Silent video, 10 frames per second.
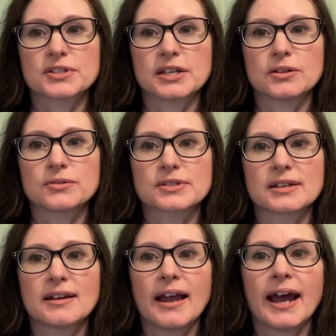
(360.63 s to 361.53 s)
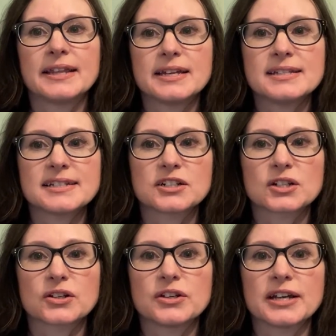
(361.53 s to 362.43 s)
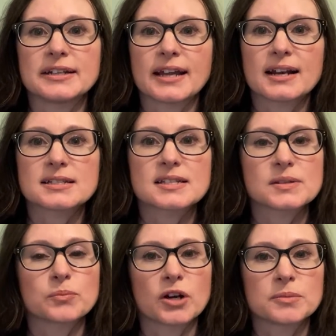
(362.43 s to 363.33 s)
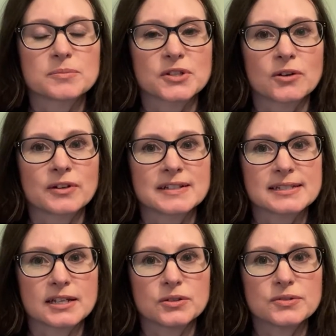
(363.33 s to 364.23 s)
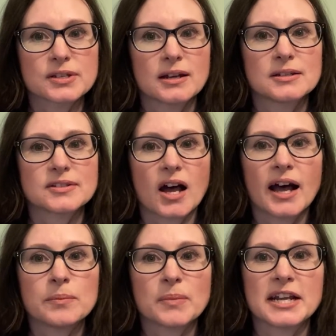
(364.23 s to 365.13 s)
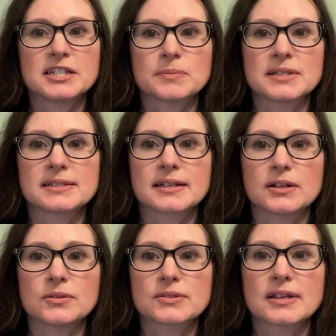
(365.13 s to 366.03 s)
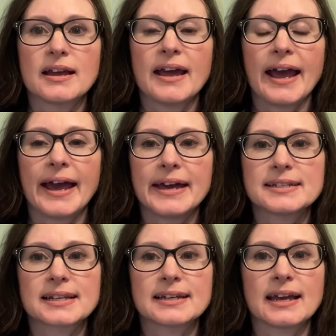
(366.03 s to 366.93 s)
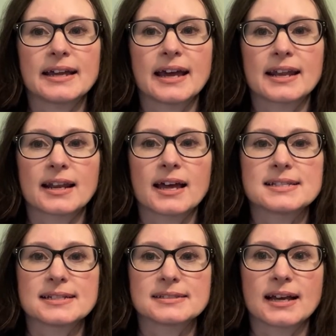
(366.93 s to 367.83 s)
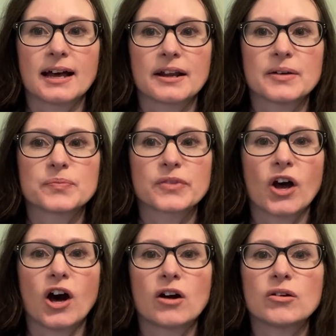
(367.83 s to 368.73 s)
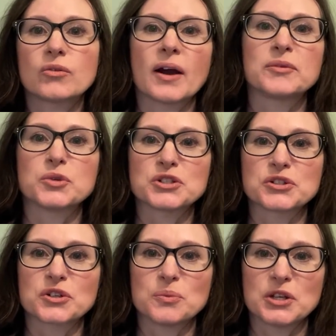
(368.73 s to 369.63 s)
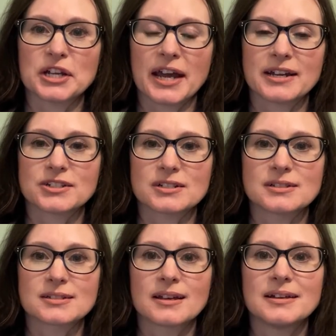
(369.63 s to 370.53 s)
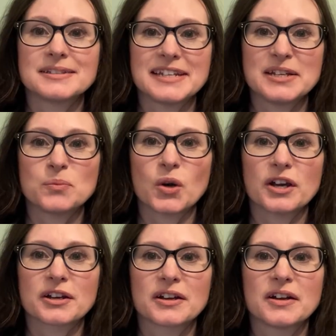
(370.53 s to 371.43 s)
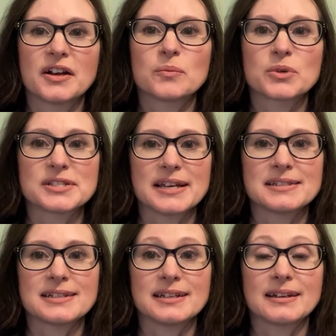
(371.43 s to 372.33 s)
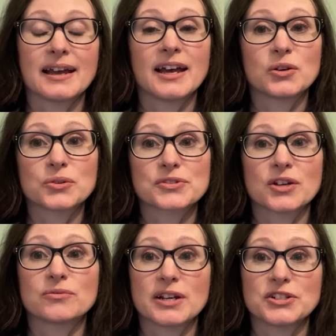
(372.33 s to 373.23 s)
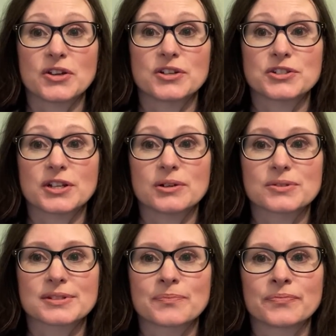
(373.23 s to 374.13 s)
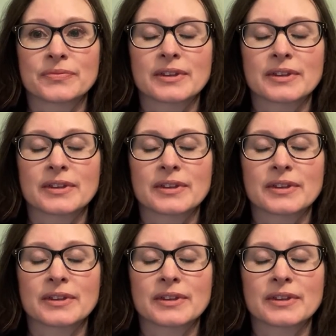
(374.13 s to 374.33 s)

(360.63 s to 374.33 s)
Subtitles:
skills. And these include analysis and problem-solving skills, time management skills, handling and analysing data, oral and written communications, teamwork, presenting, and also research skills.